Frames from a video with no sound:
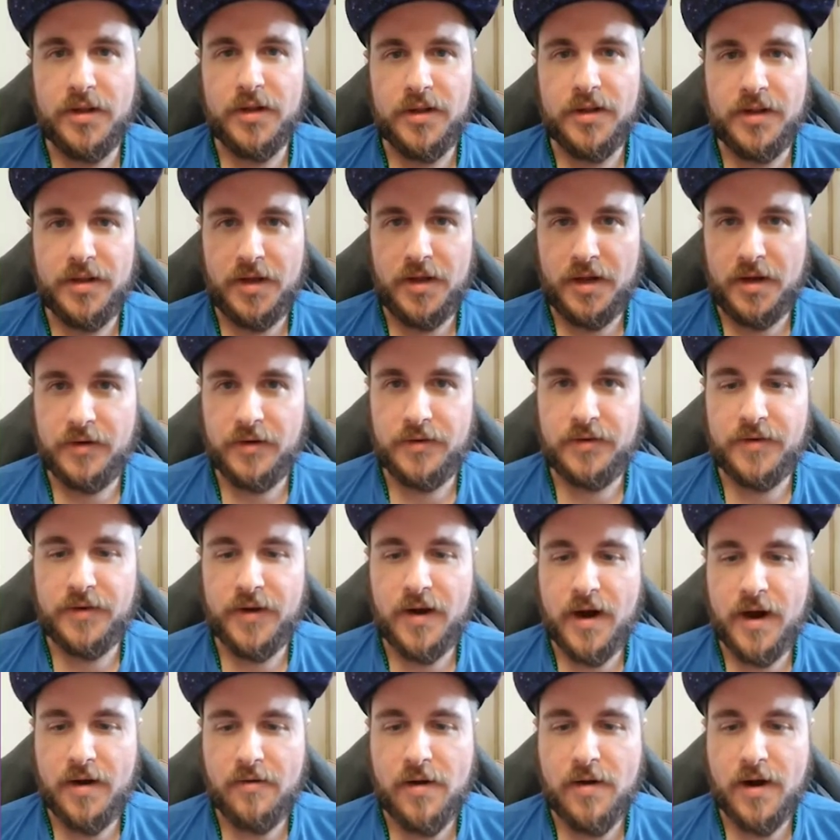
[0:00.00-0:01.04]
things that
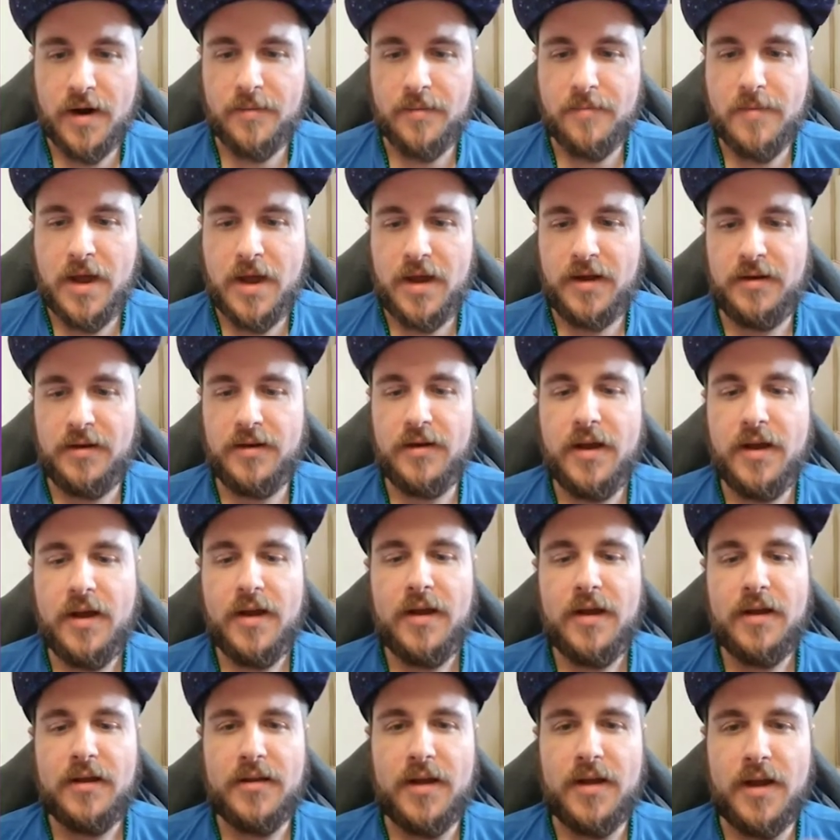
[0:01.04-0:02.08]
I recommend
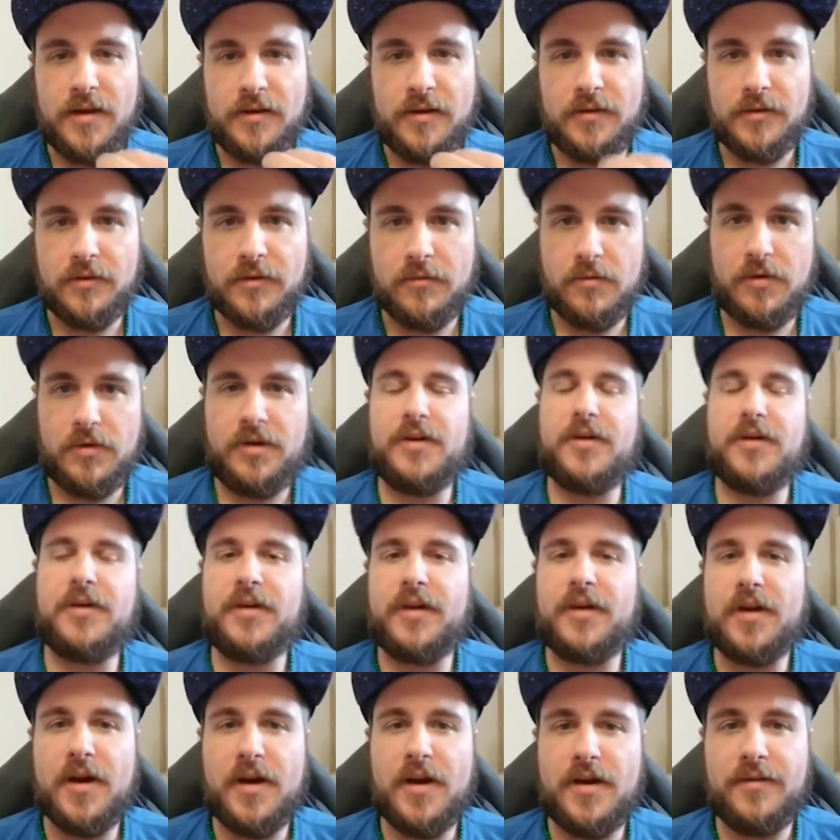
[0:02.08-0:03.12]
that is going to
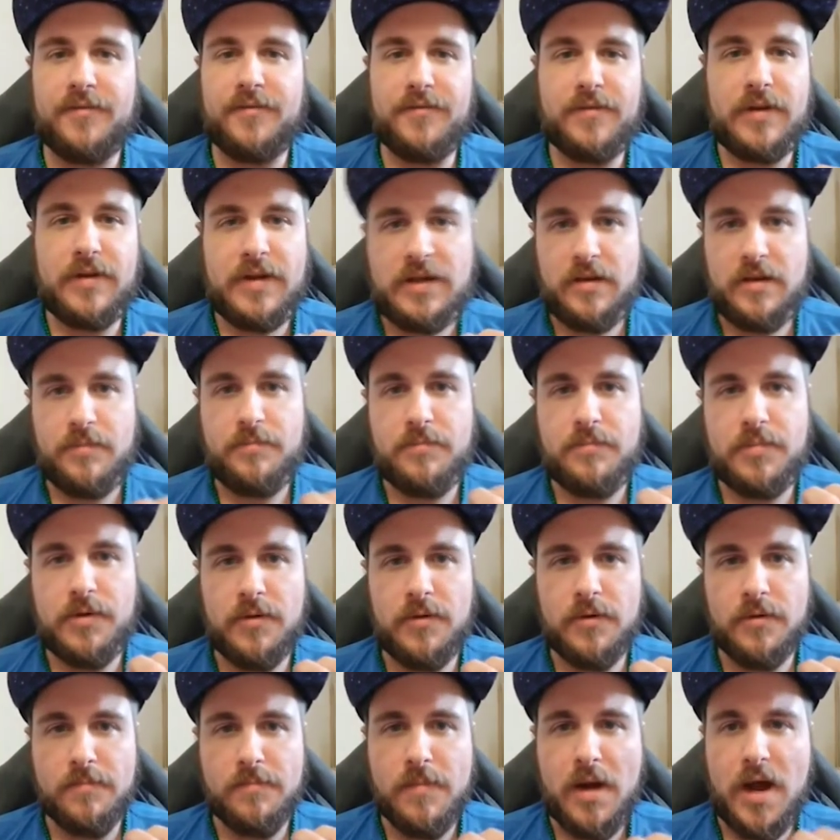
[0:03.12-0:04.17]
kind of keep your
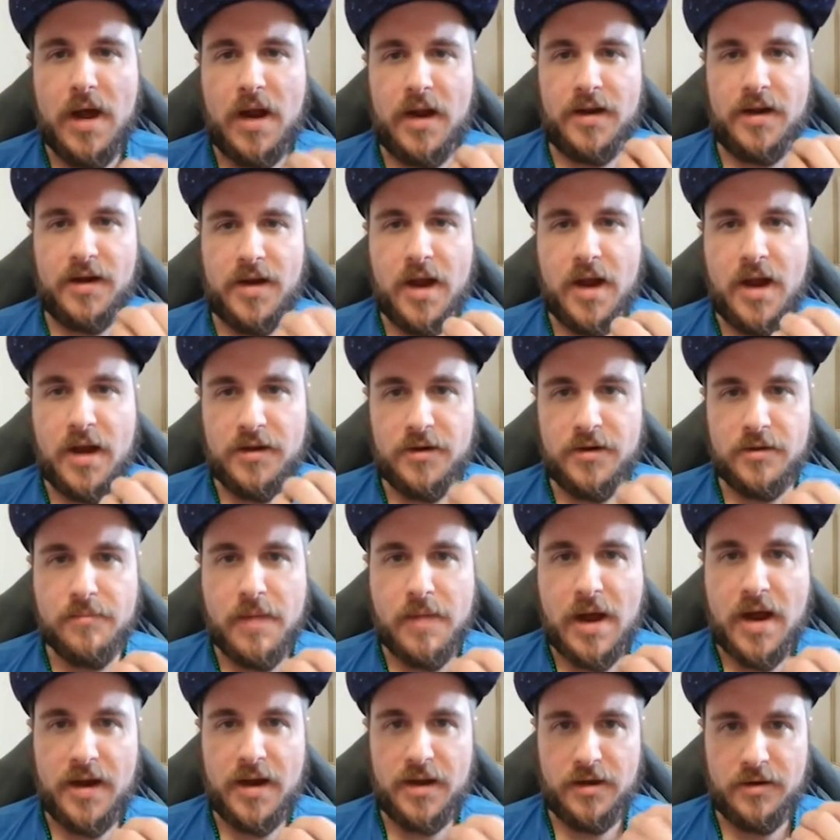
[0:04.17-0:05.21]
mind on your
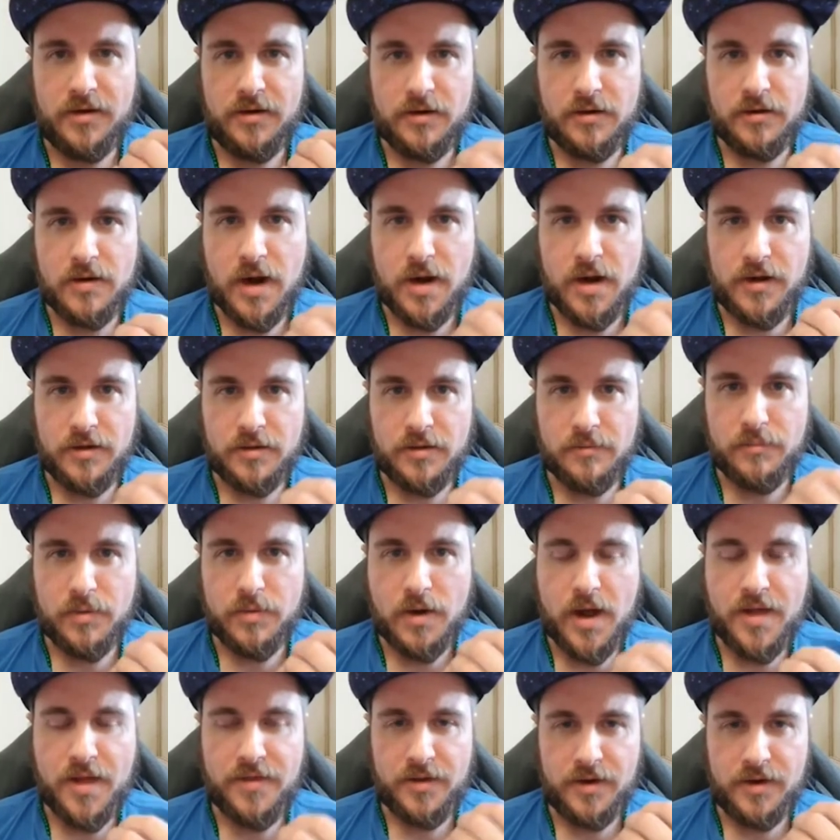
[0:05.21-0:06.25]
body and on your
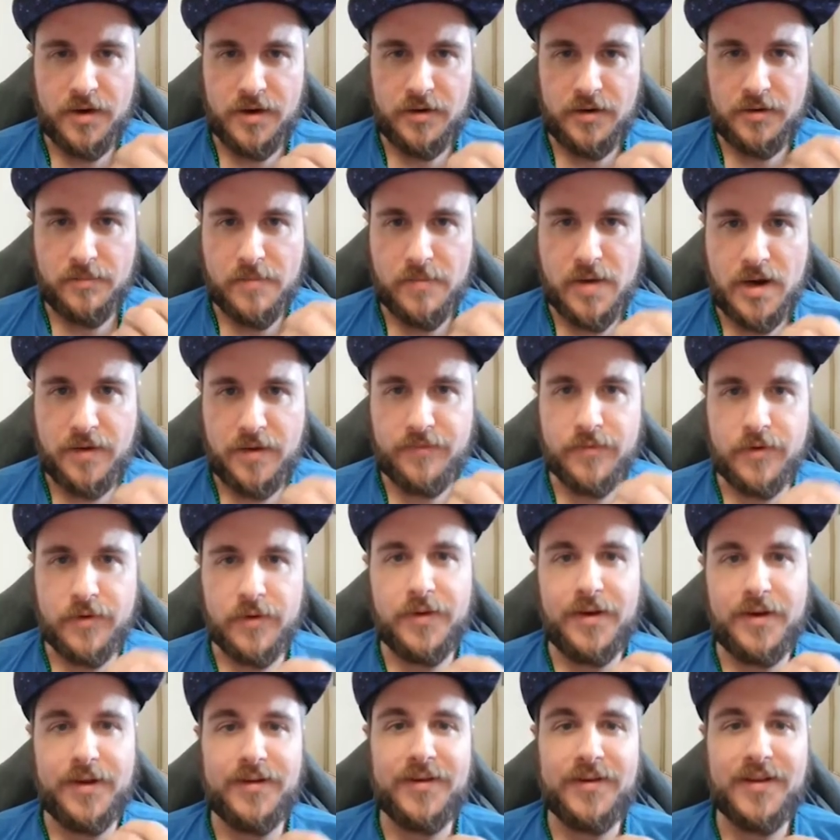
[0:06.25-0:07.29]
breath and on your
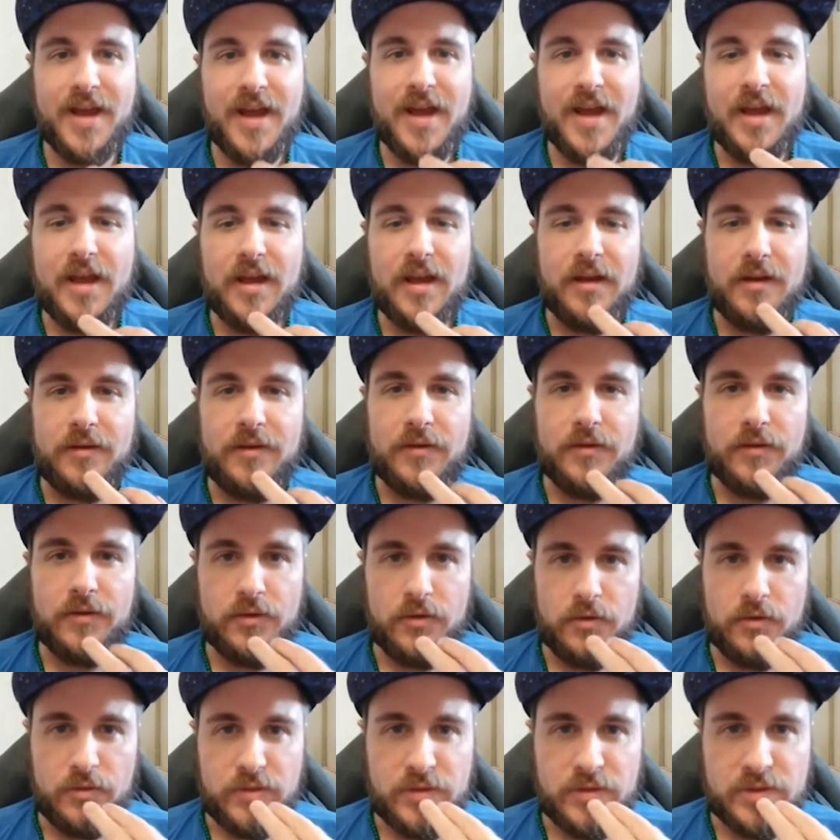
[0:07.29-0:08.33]
mindfulness is
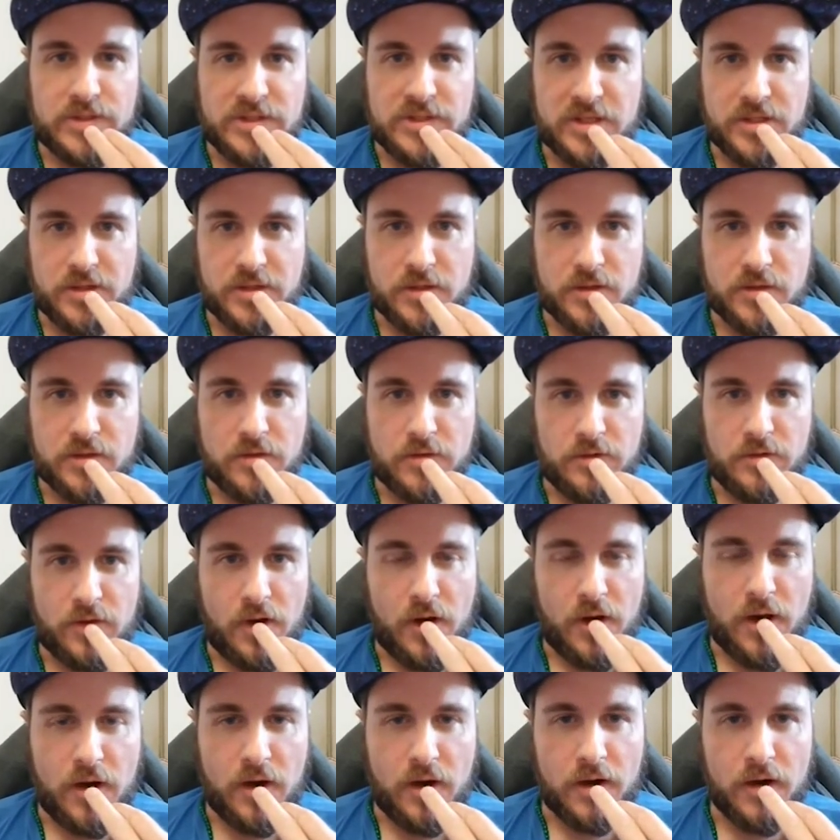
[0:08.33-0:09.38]
to stick your
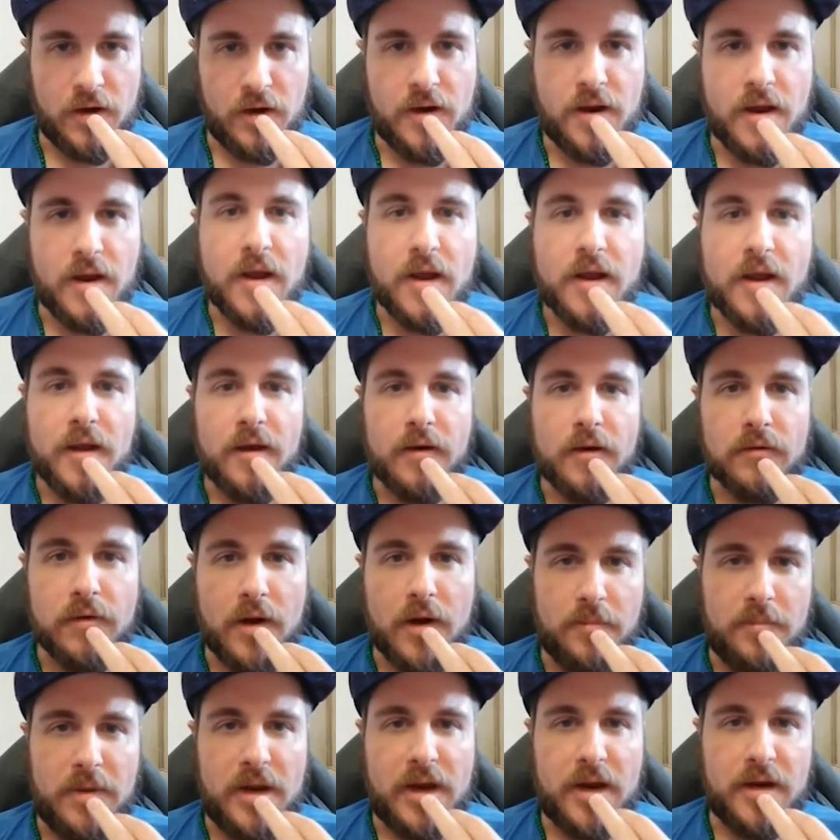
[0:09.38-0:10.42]
tongue right
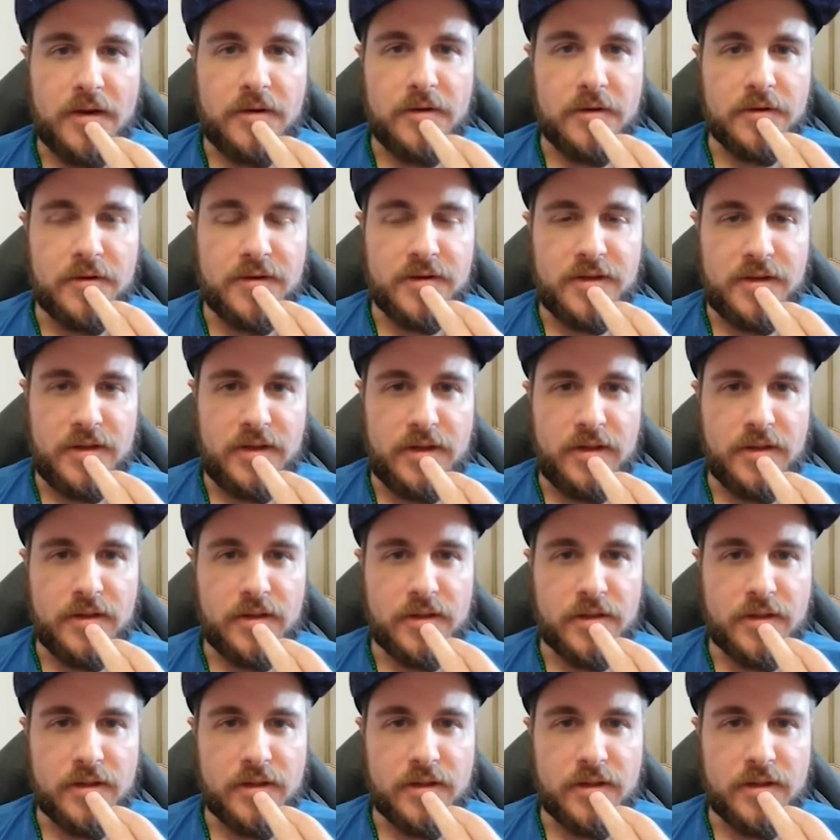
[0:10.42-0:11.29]
behind your teeth,